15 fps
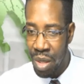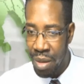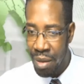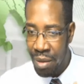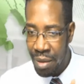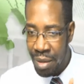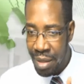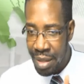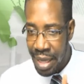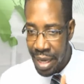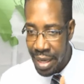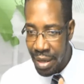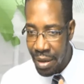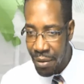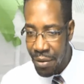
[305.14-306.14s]
Thank you
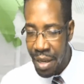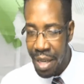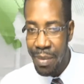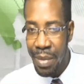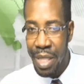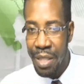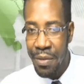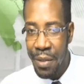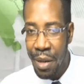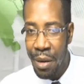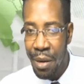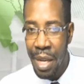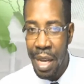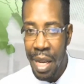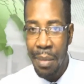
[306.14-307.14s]
very much for
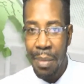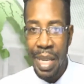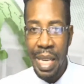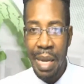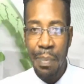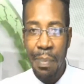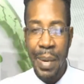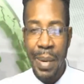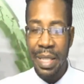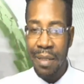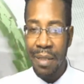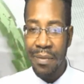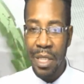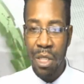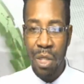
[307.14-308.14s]
being a part of the
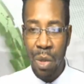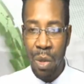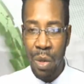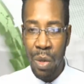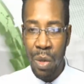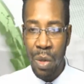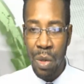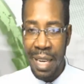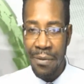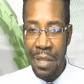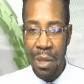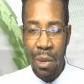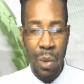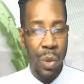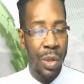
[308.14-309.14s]
show this afternoon.
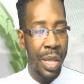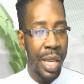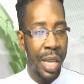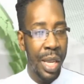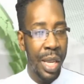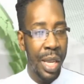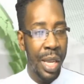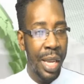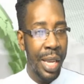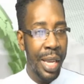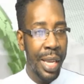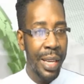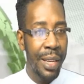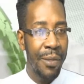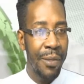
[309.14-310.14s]
Folks,
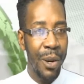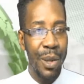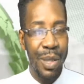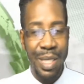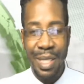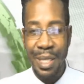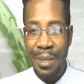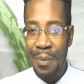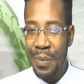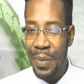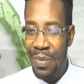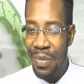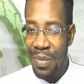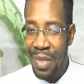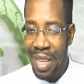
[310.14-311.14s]
as you
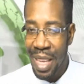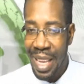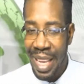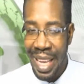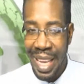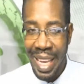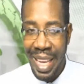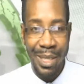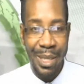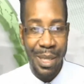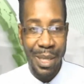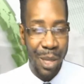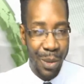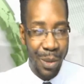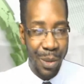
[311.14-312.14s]
know, we see Brooklyn
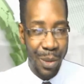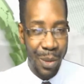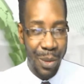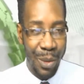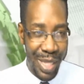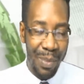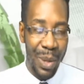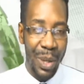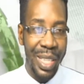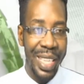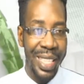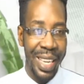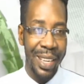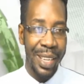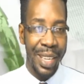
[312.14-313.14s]
there. You know I
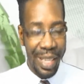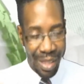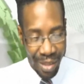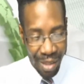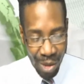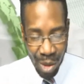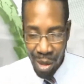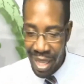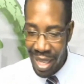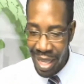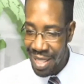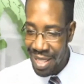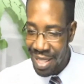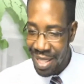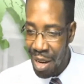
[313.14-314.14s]
like to talk about my
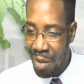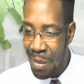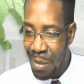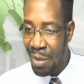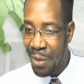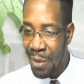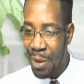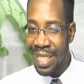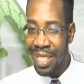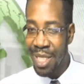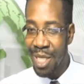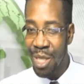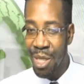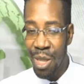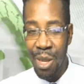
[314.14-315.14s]
basketball before we get into
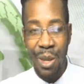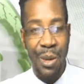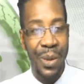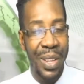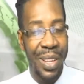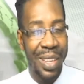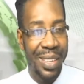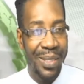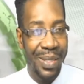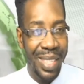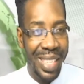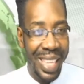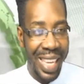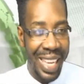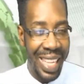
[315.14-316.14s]
the show.
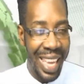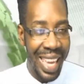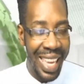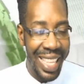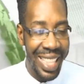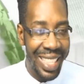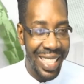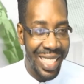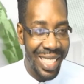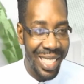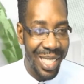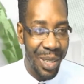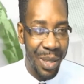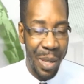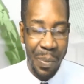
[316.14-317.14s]
We get into the
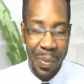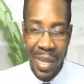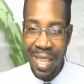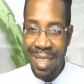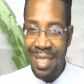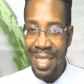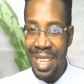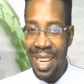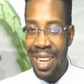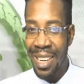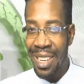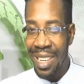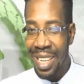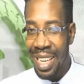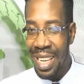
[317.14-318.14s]
show. The playoffs are
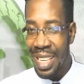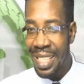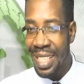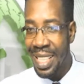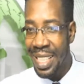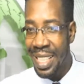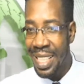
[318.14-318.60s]
on.